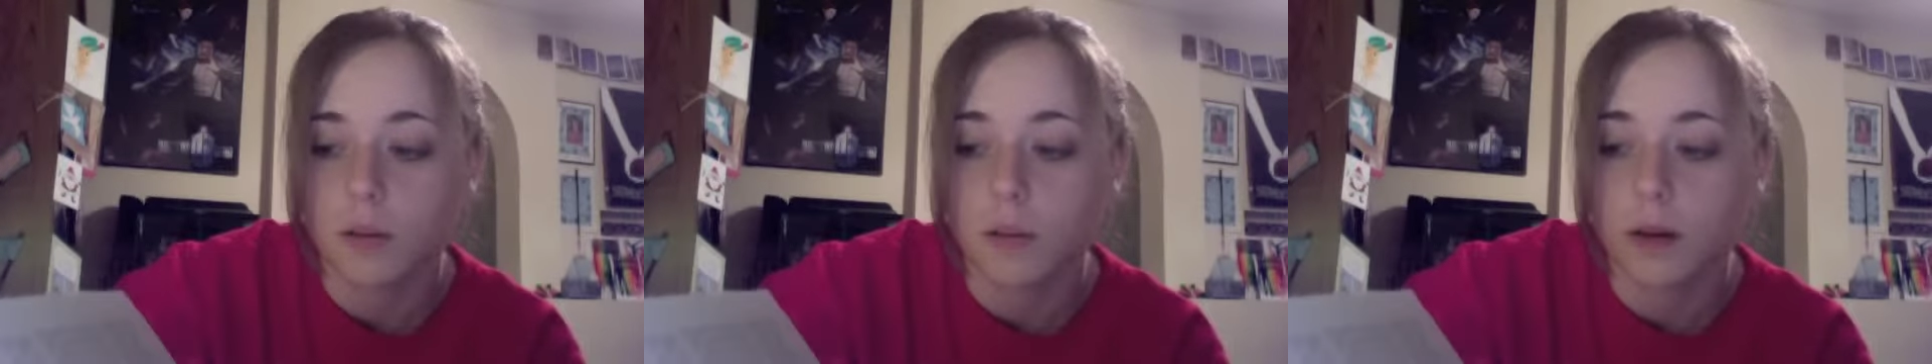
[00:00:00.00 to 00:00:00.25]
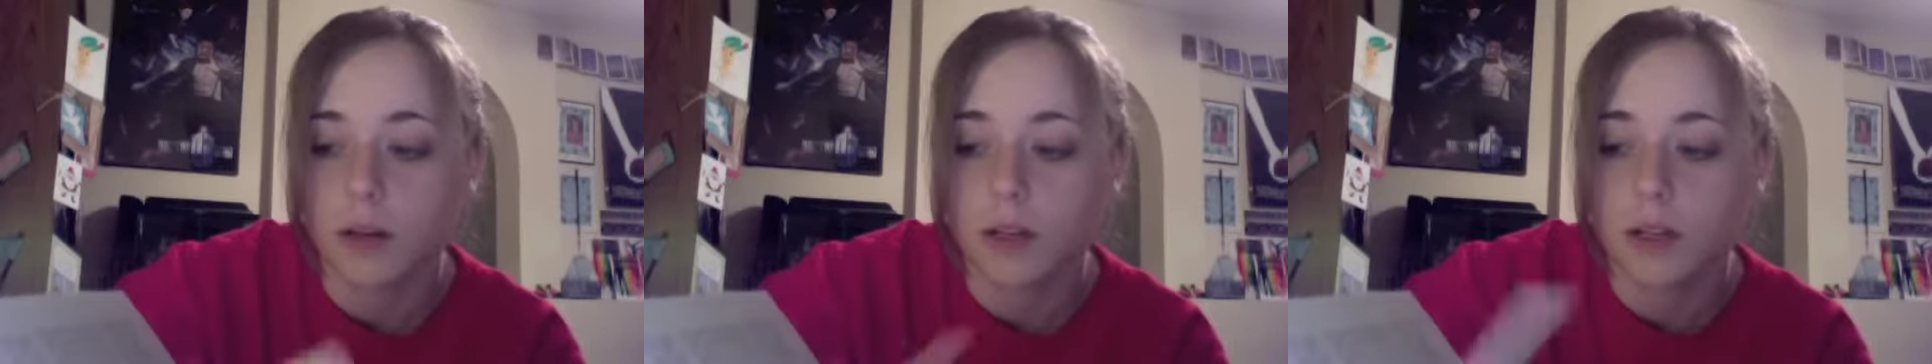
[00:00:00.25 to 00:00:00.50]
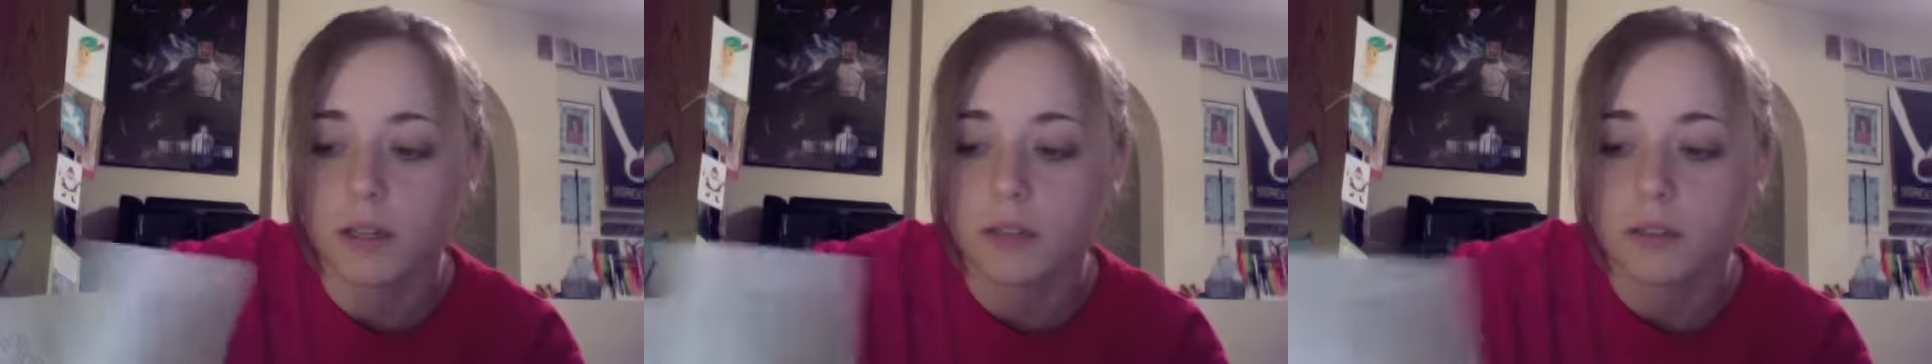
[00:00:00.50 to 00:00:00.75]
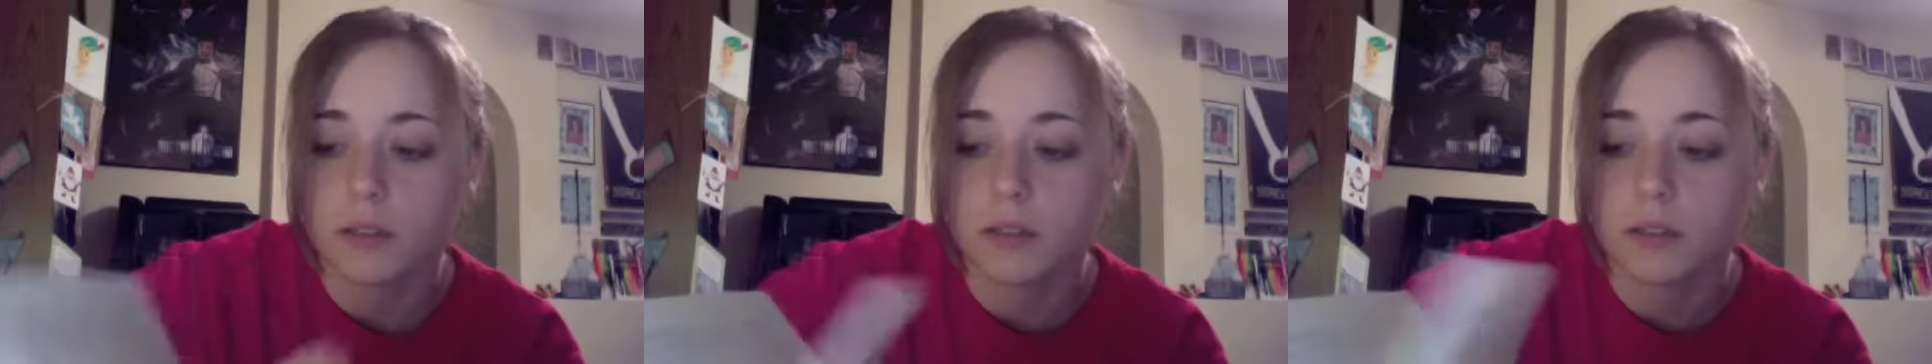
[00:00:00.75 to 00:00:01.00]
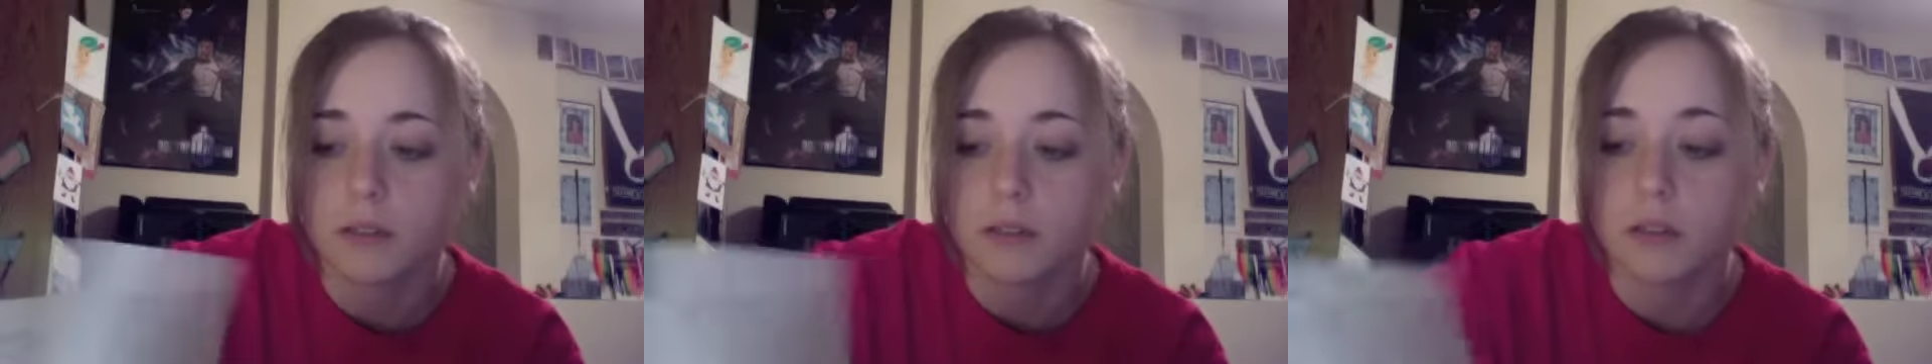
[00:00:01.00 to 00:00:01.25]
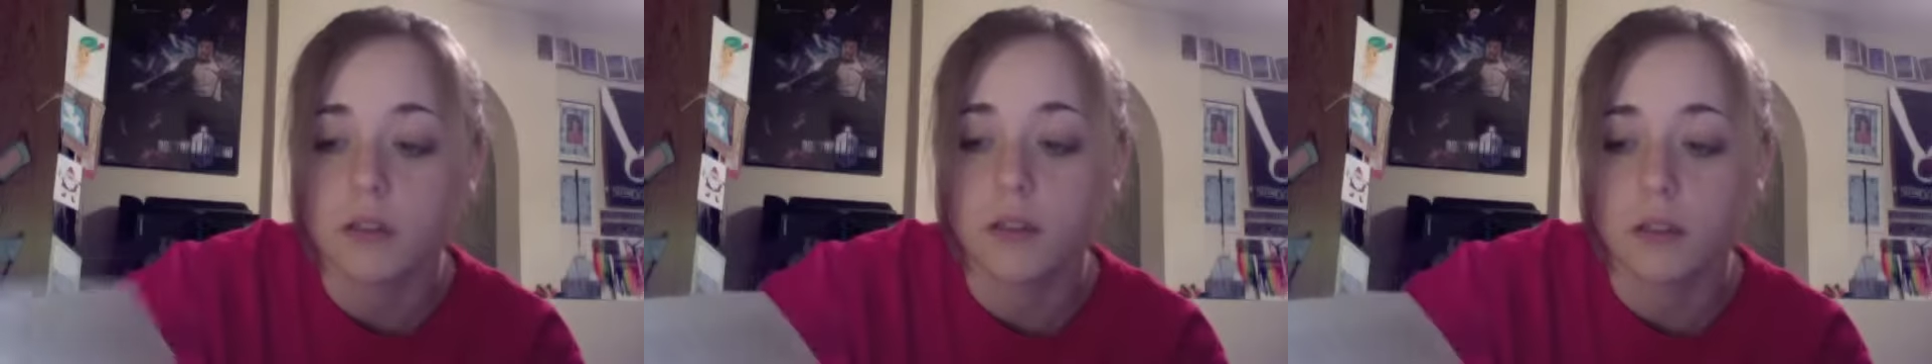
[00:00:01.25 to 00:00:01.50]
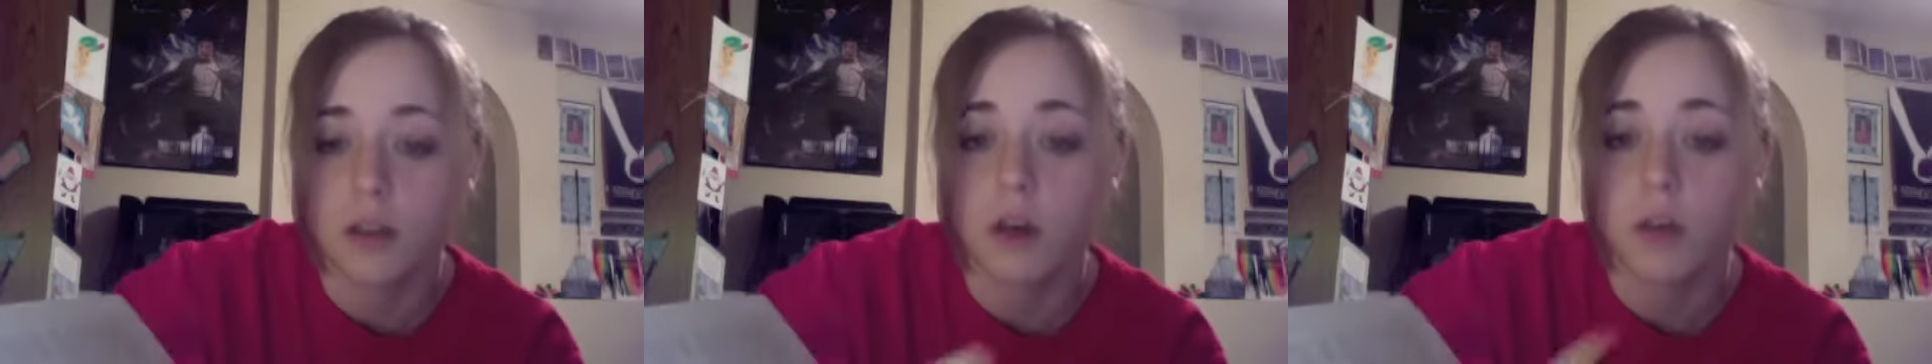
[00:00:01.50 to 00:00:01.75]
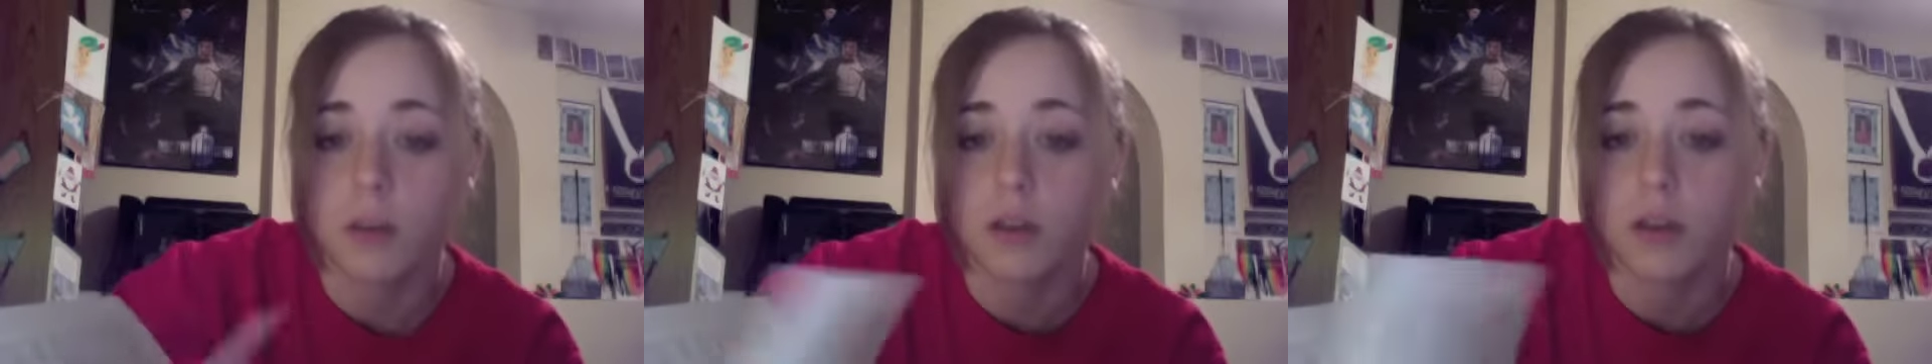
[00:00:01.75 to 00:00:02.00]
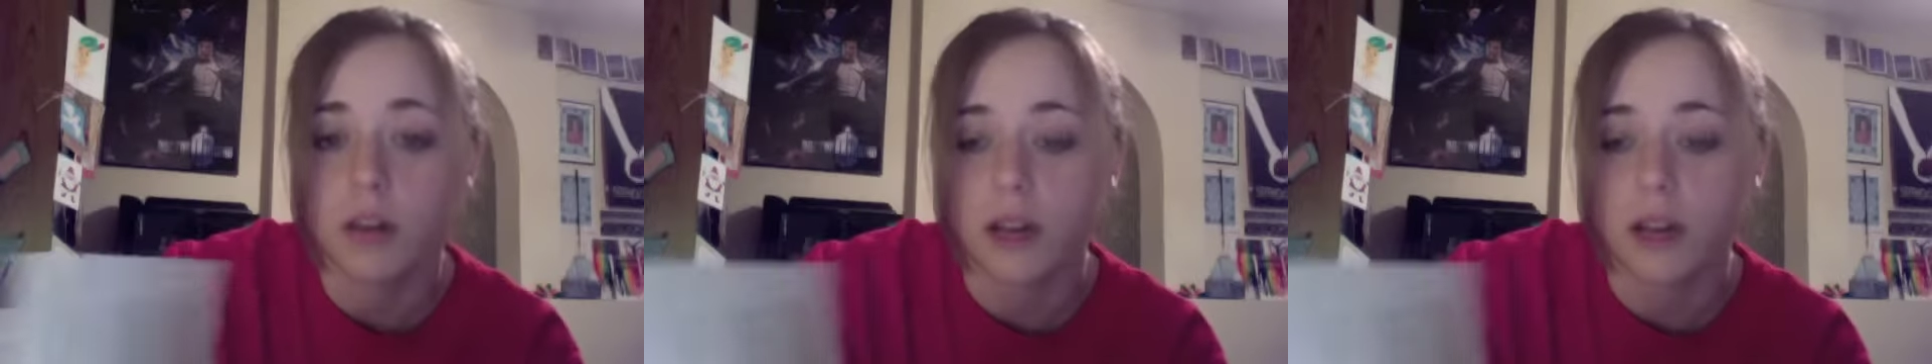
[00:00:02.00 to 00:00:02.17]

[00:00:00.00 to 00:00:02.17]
but a, couple that I